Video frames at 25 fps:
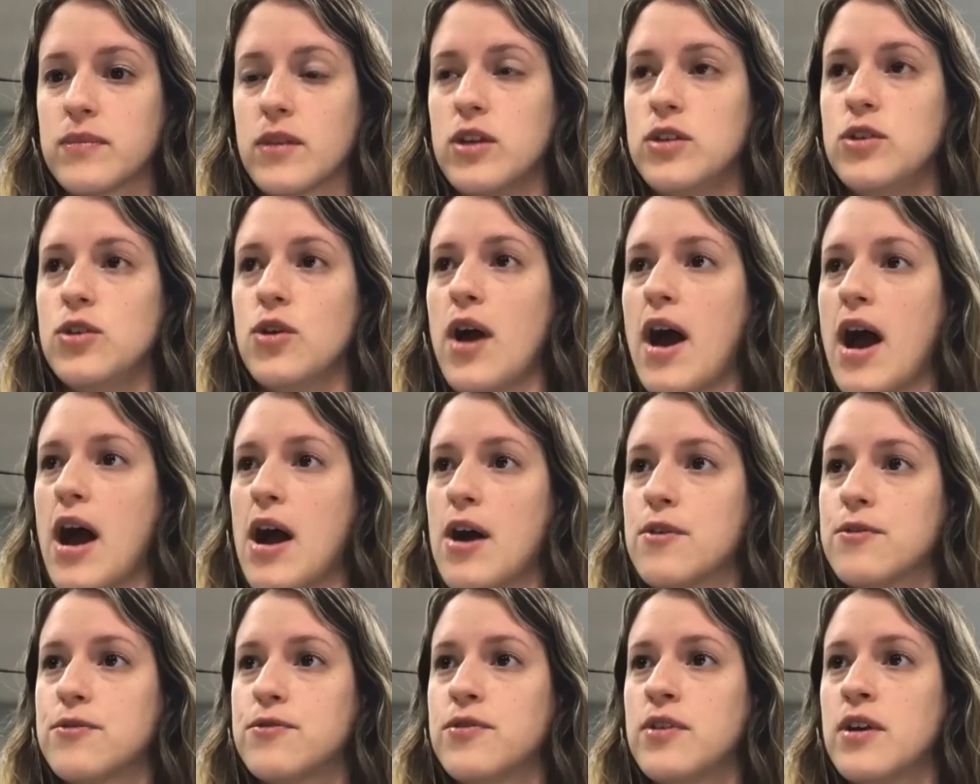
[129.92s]
you
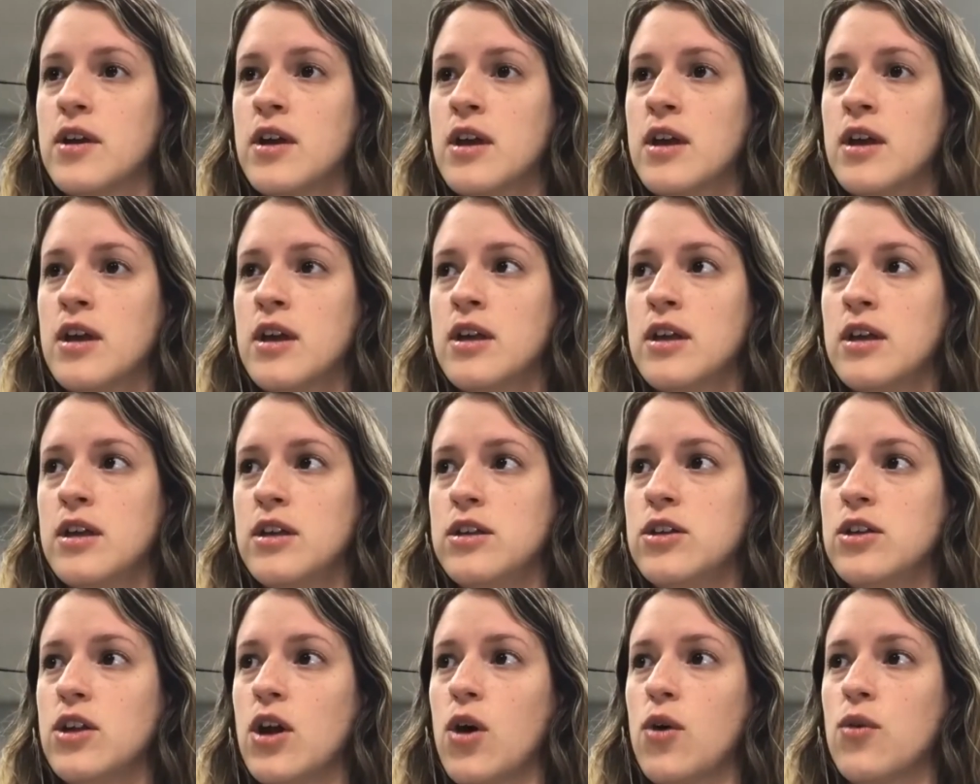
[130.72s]
have,
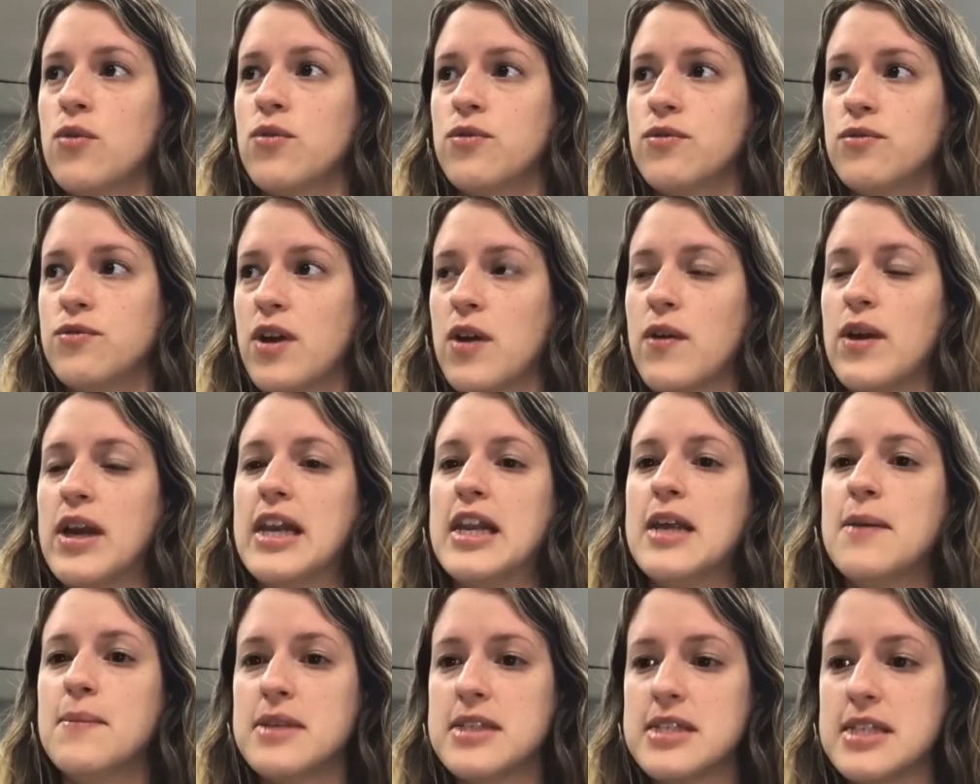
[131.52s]
very
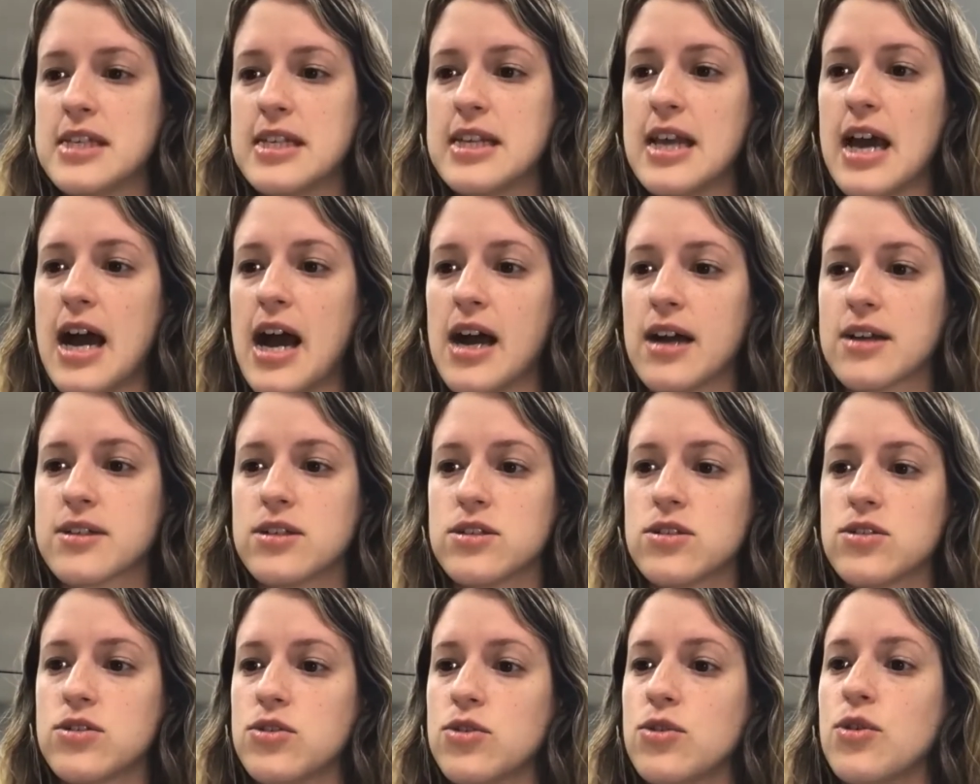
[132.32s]
limited
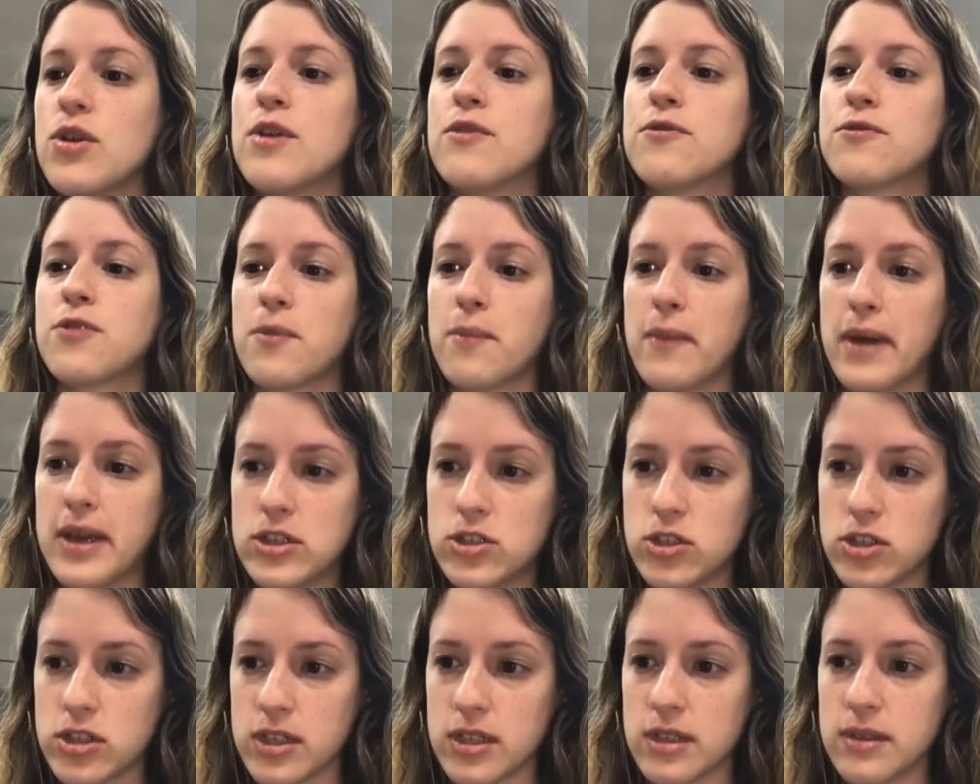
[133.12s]
access to
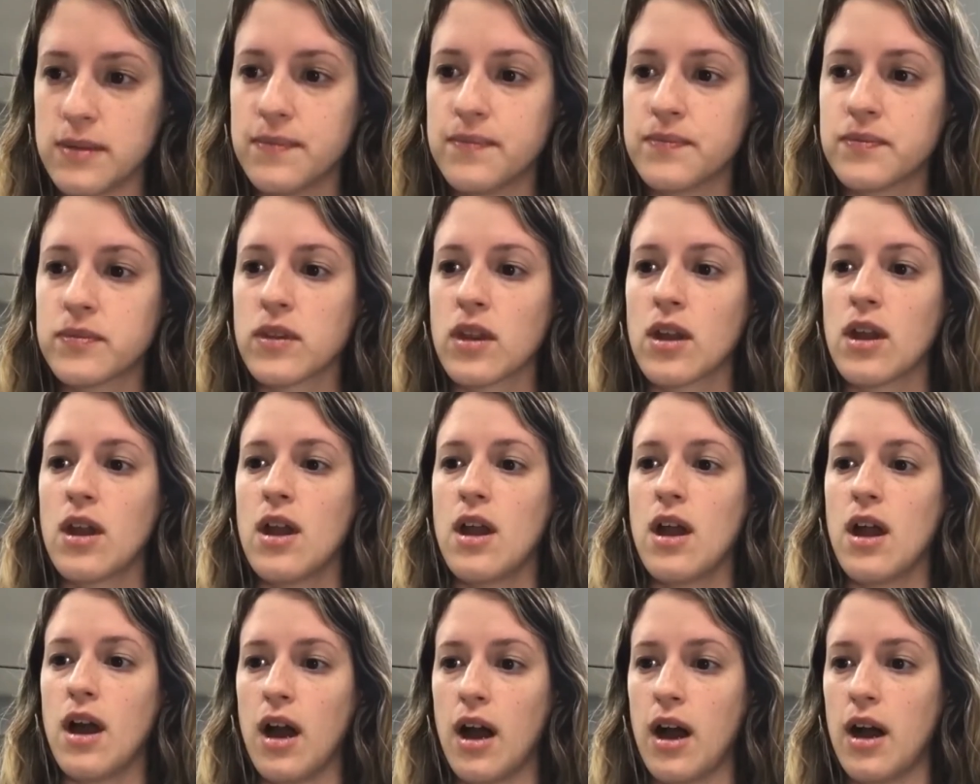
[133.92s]
information,
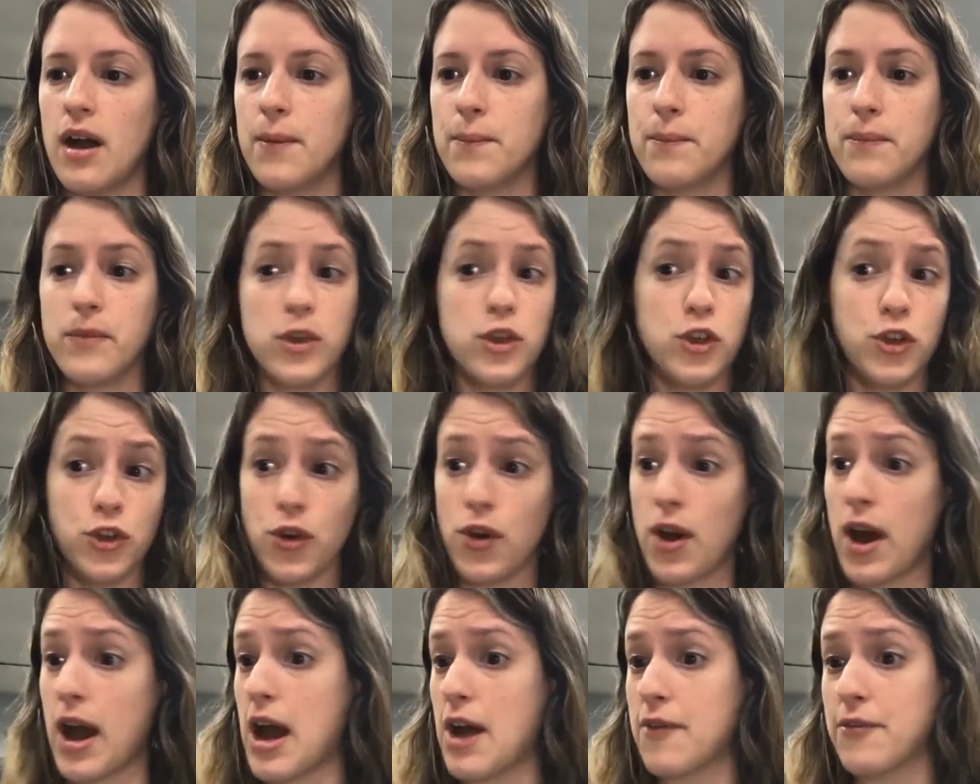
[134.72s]
you
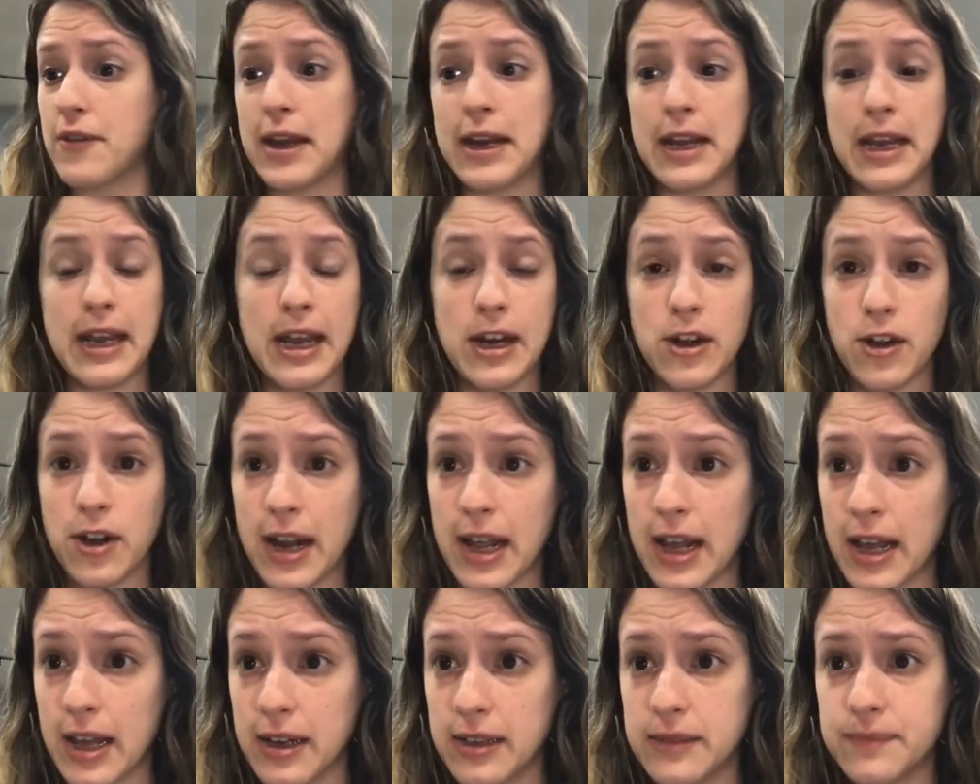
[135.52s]
don't have any
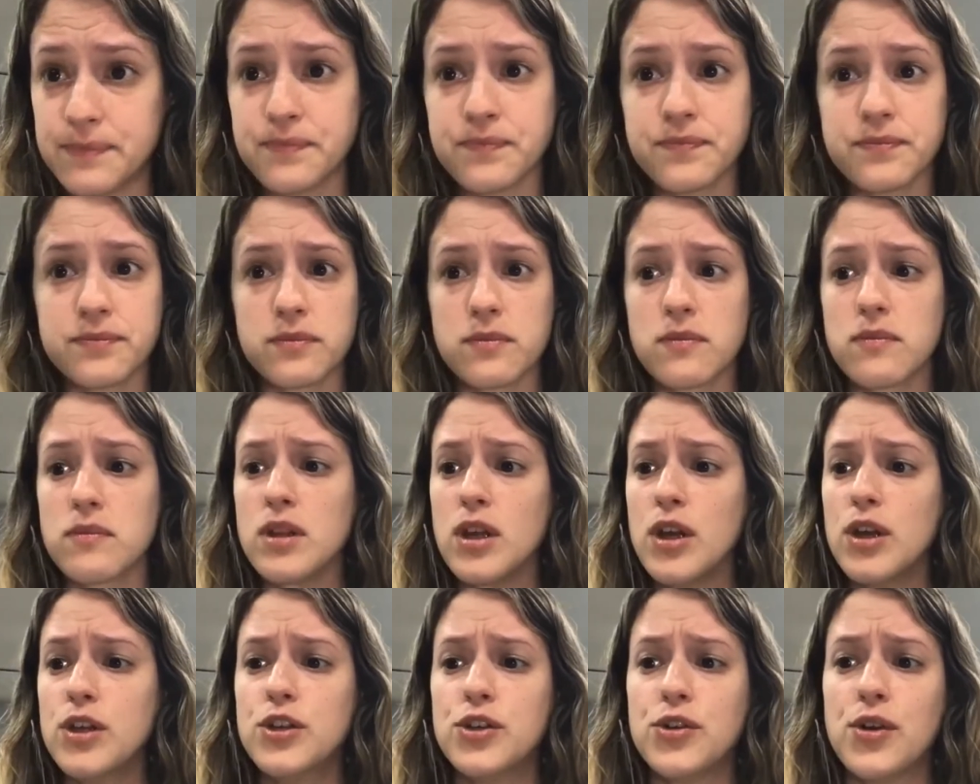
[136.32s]
internet,
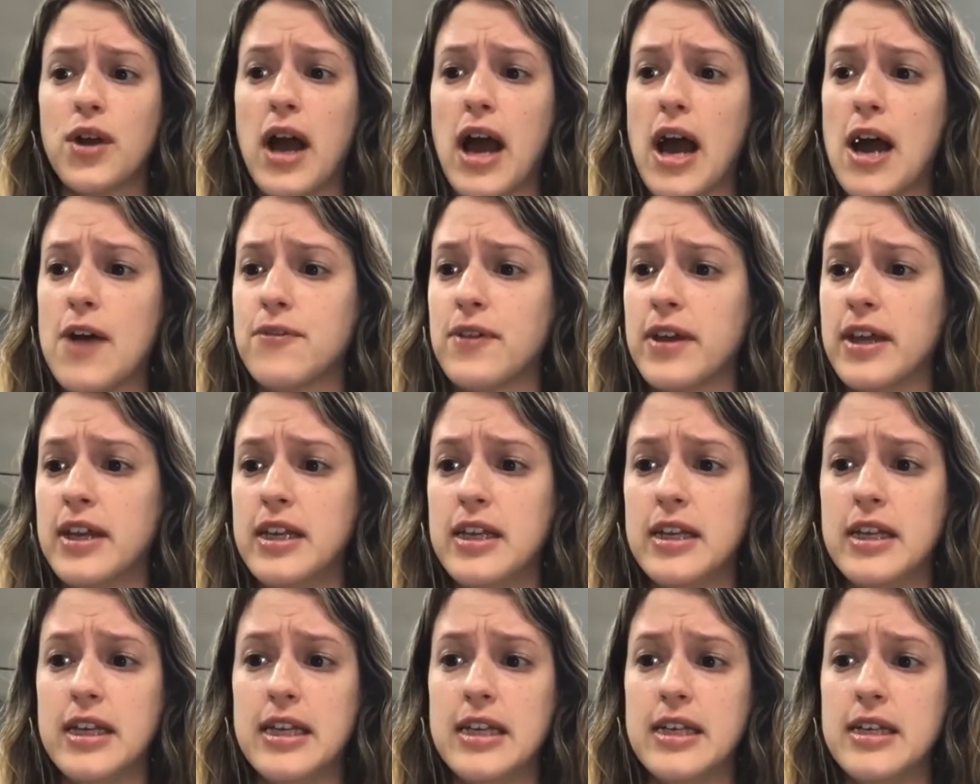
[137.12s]
you don't have
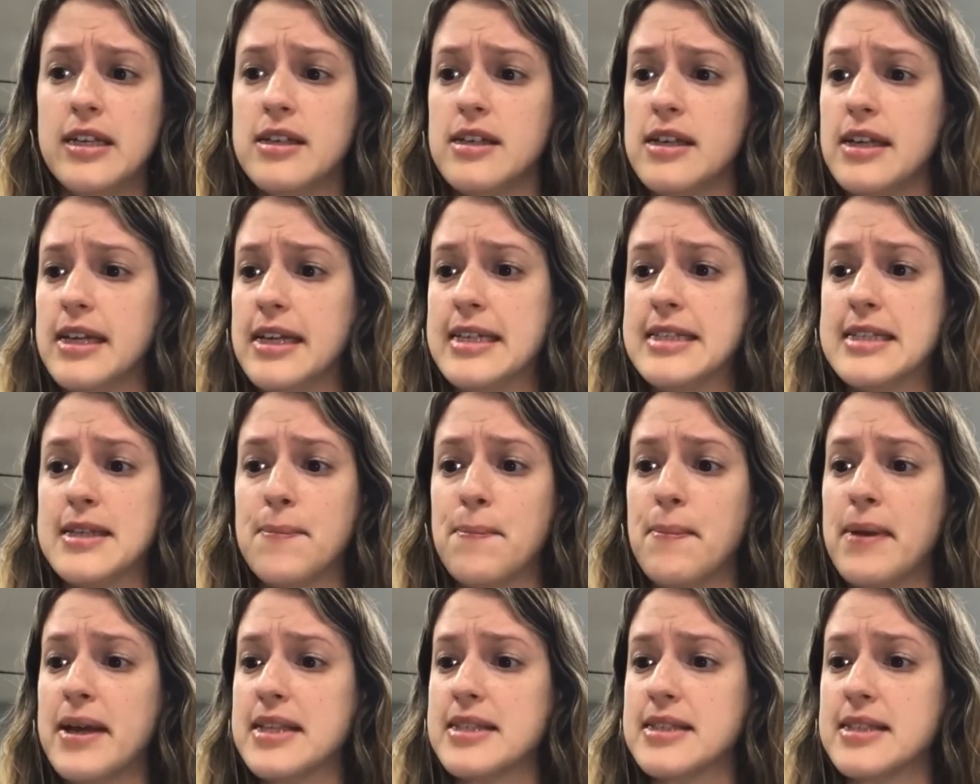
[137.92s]
any
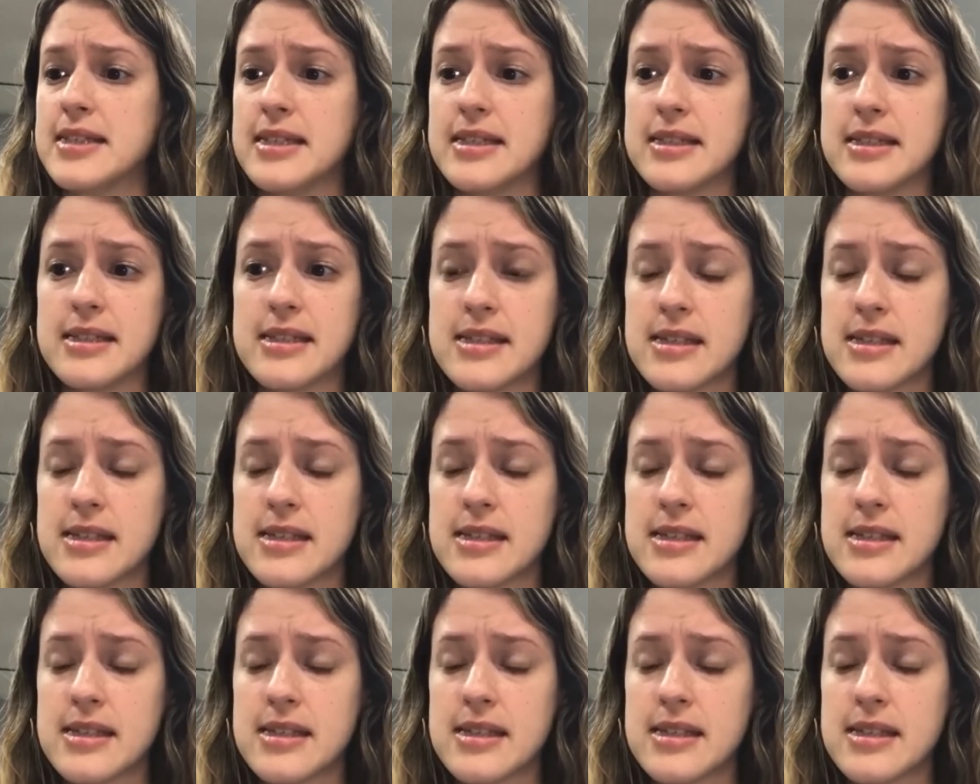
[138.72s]
independent